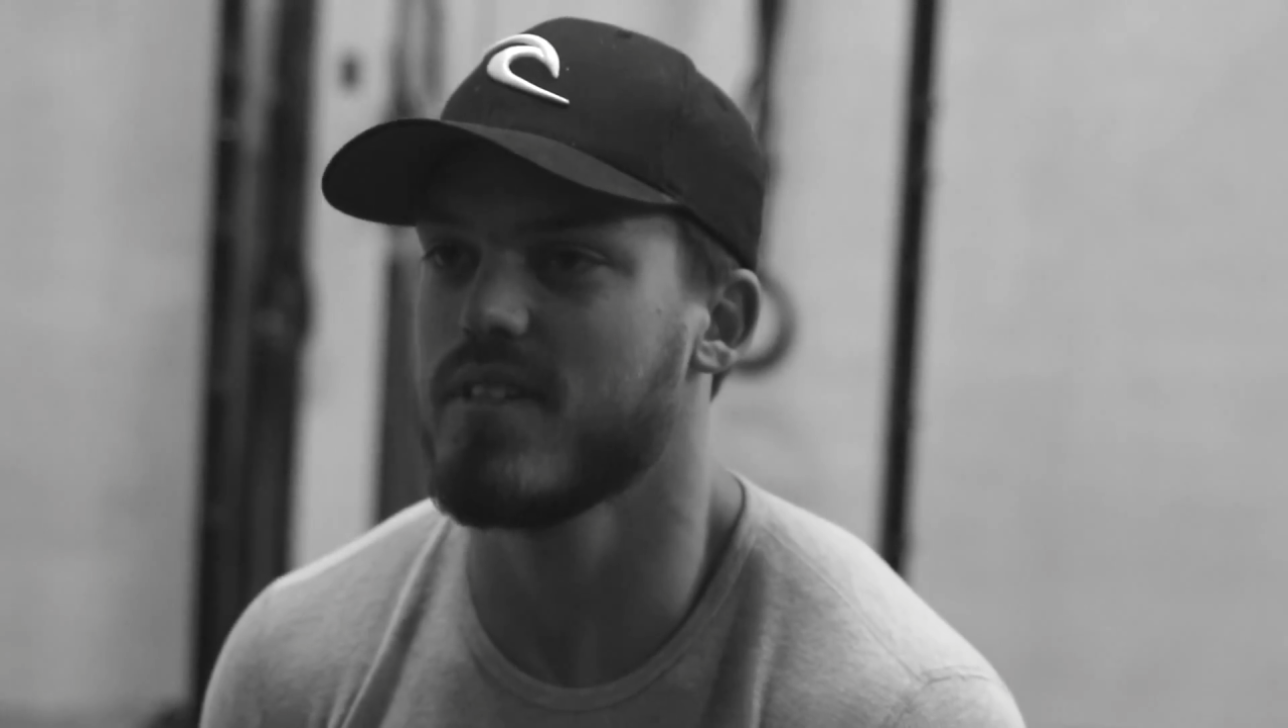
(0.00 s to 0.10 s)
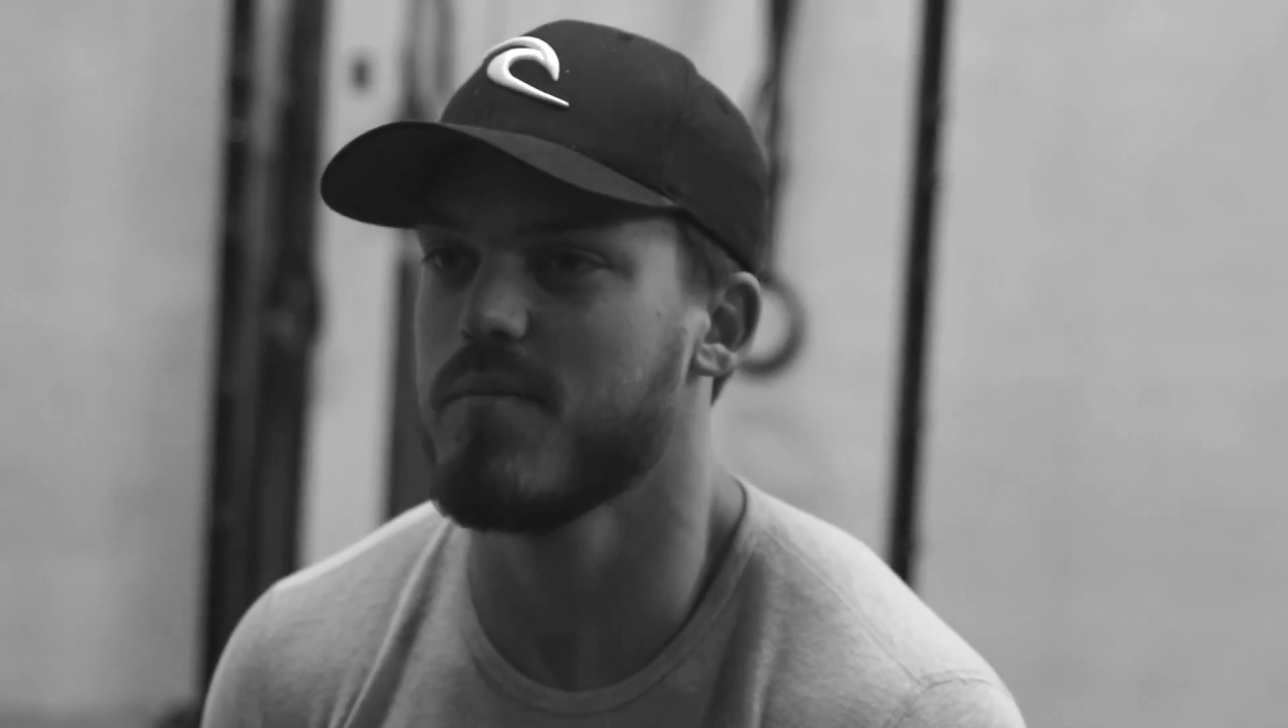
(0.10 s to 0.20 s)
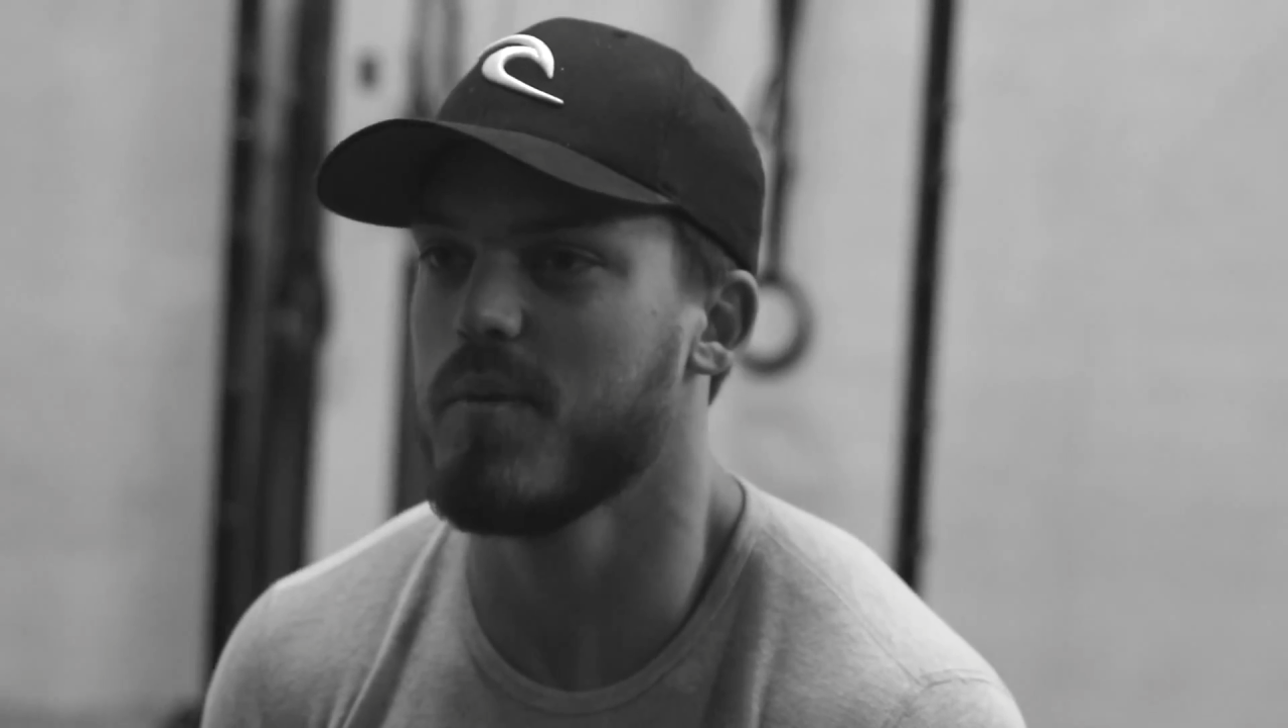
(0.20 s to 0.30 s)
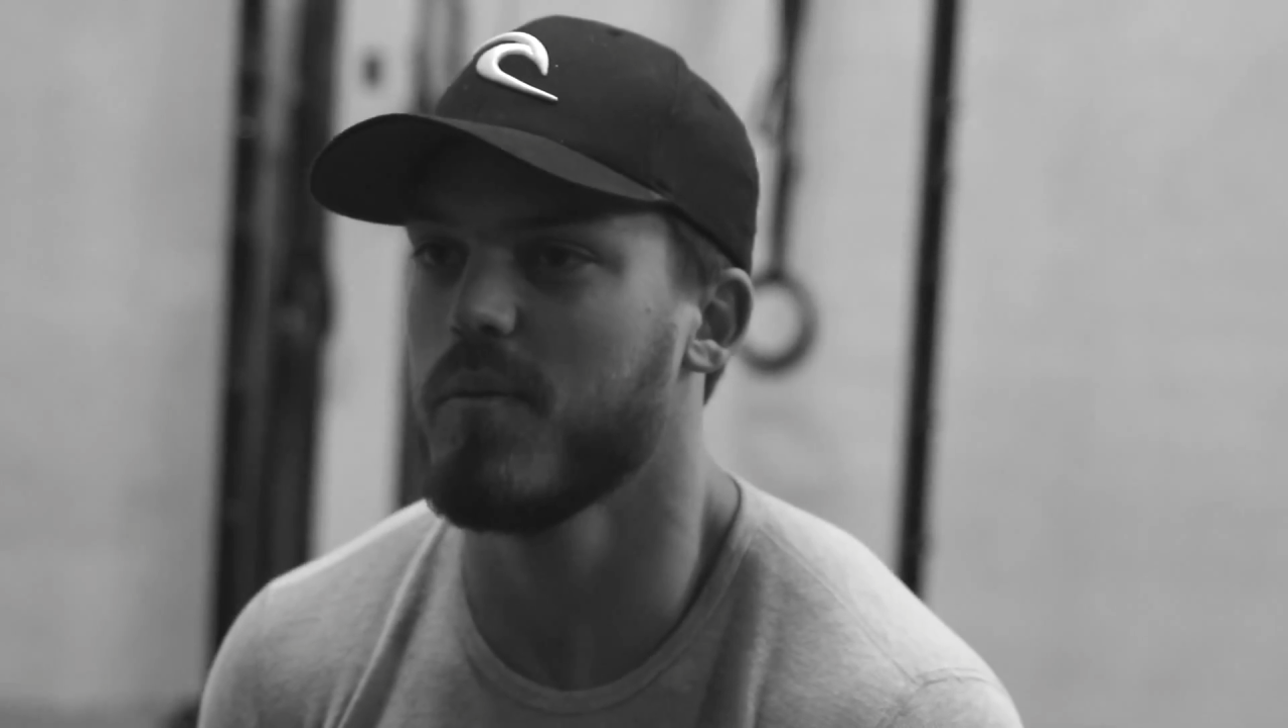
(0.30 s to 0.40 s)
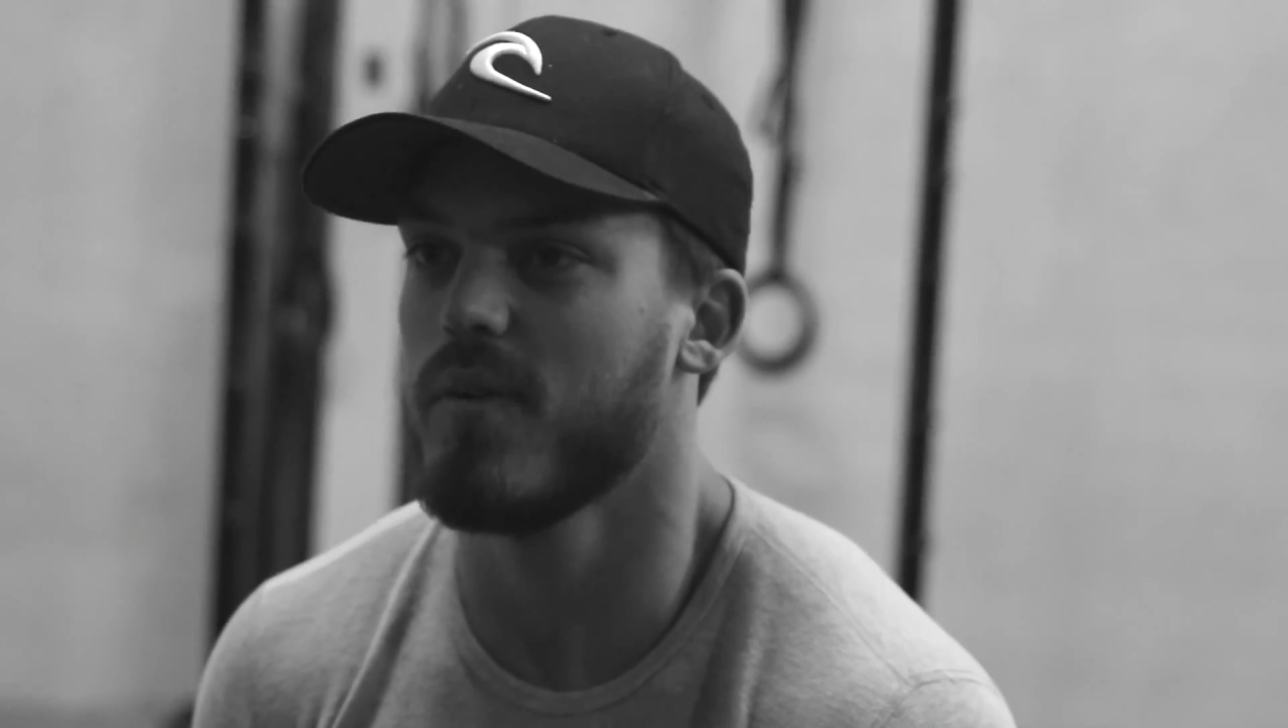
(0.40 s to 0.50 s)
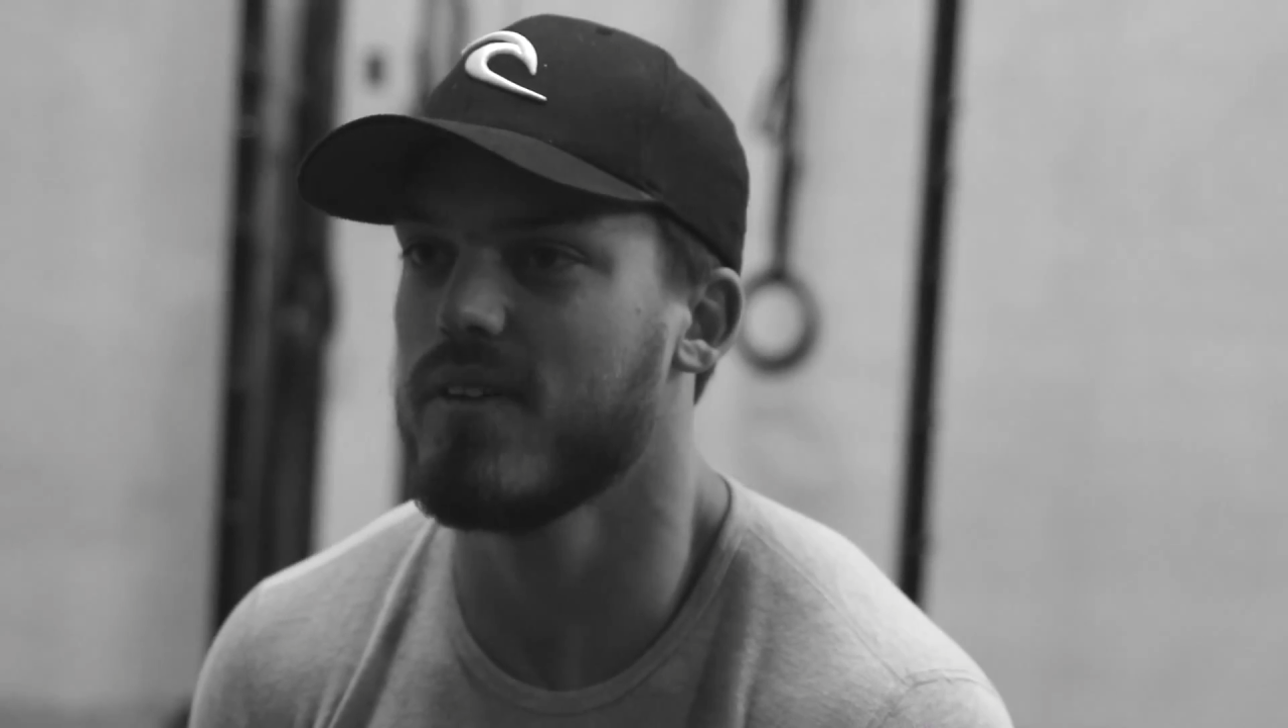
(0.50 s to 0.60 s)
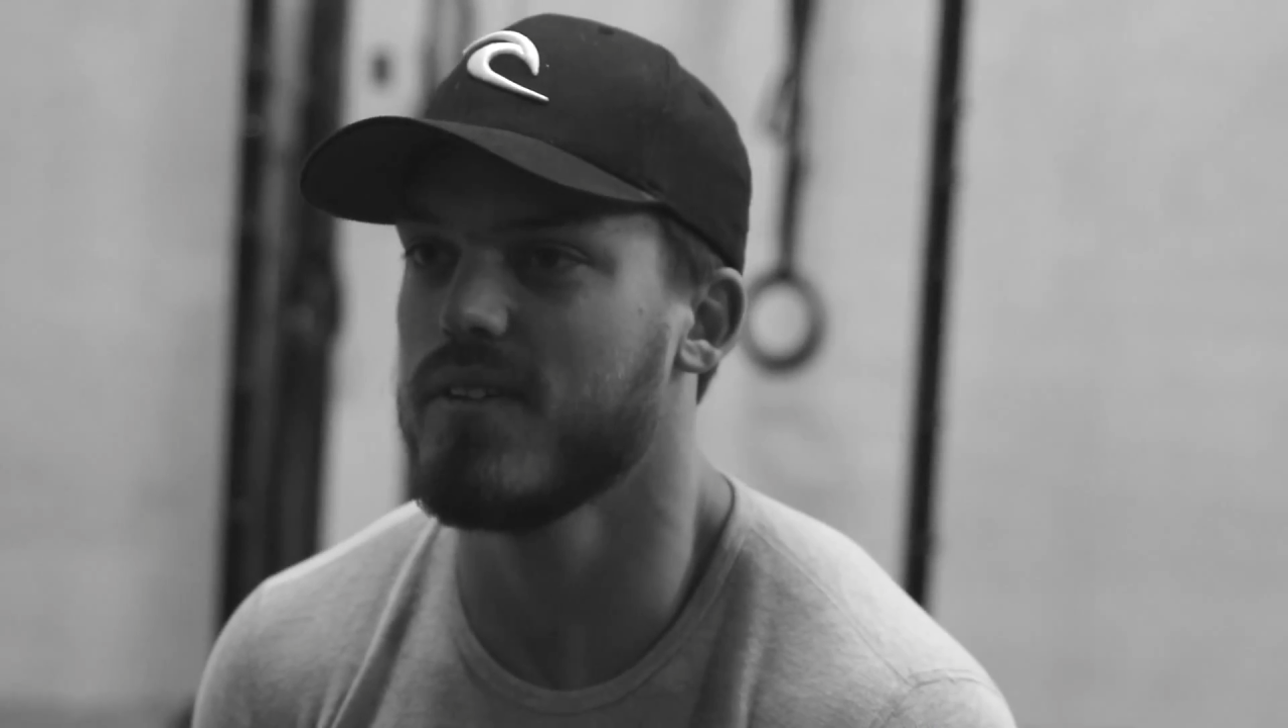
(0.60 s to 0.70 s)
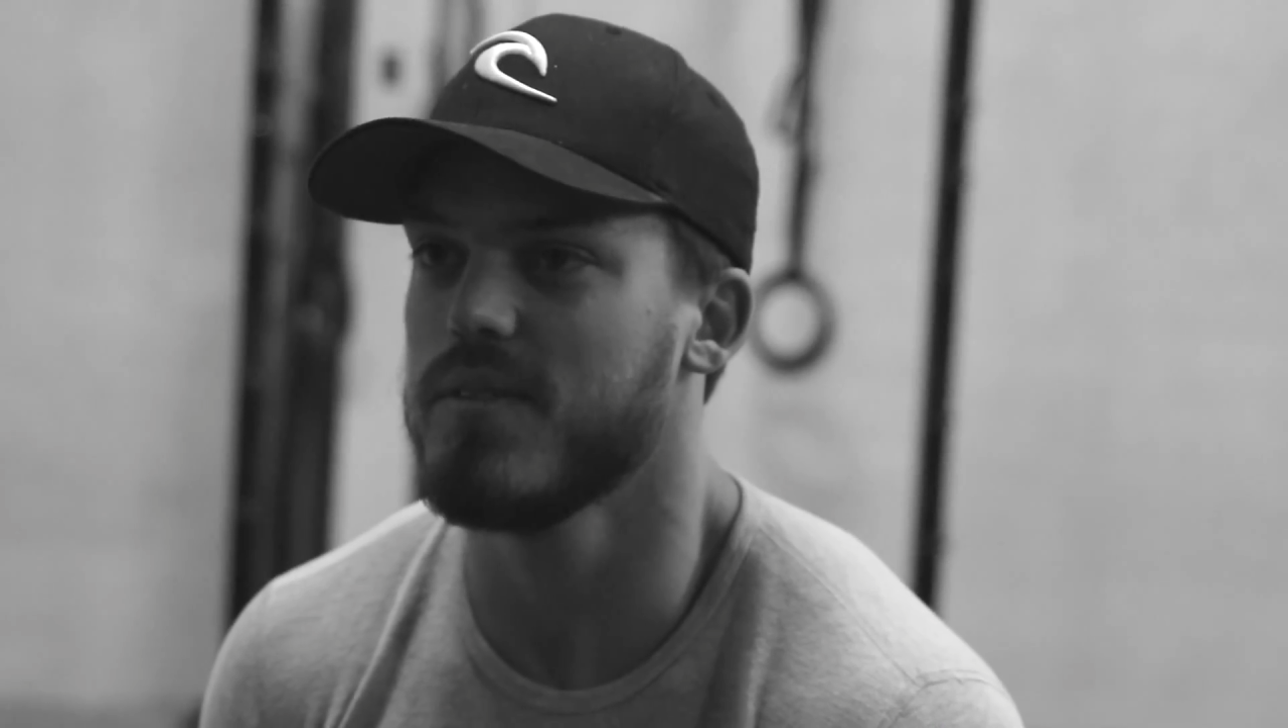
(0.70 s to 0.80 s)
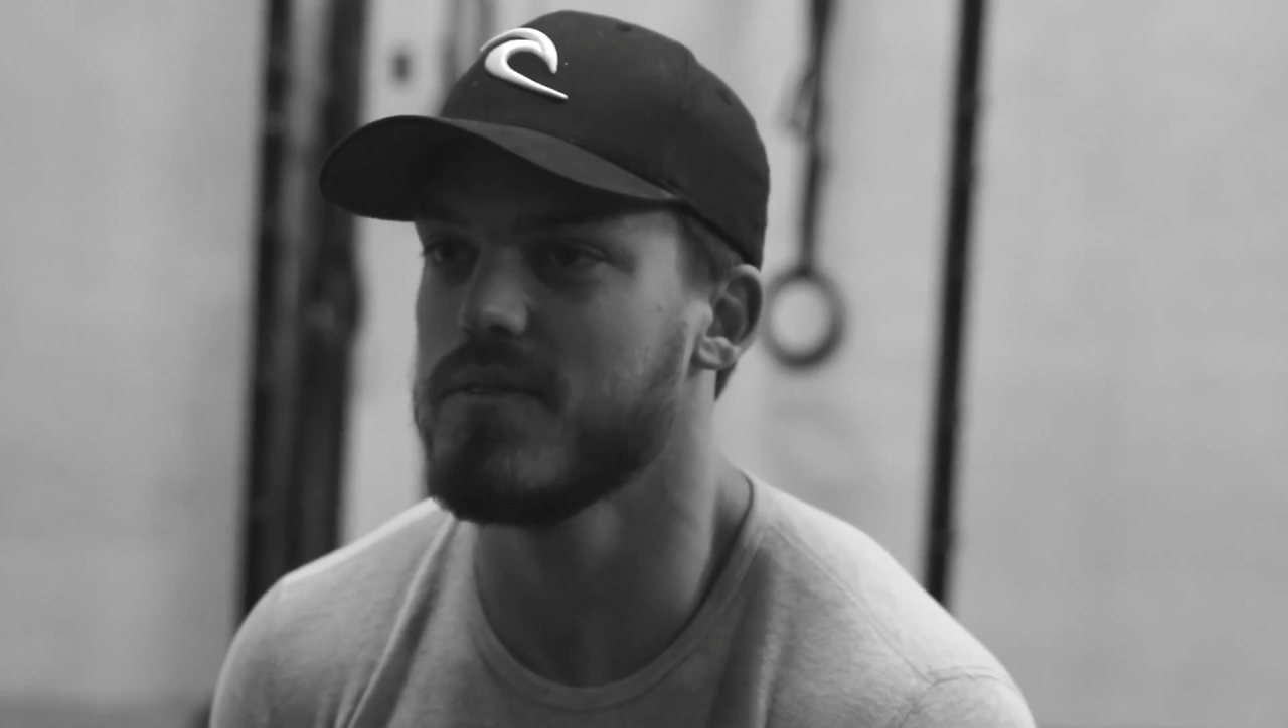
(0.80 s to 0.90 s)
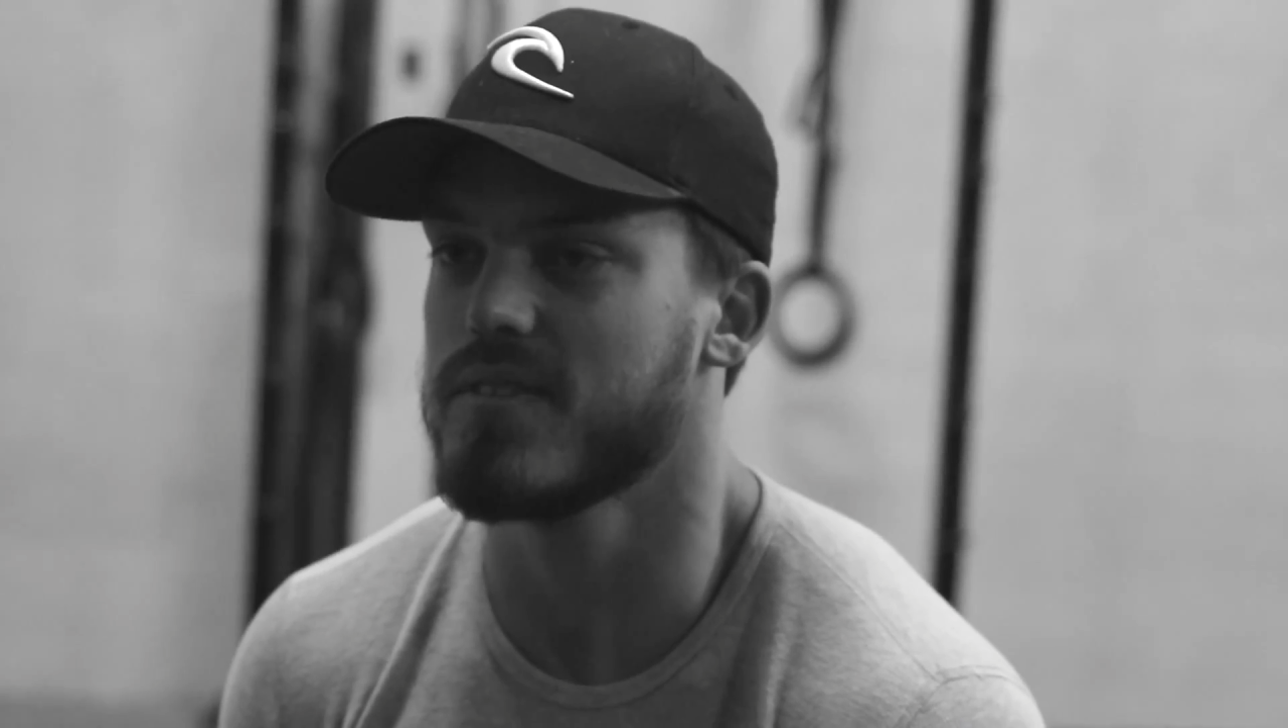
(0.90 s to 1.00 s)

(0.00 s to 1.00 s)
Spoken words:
of the people want to do,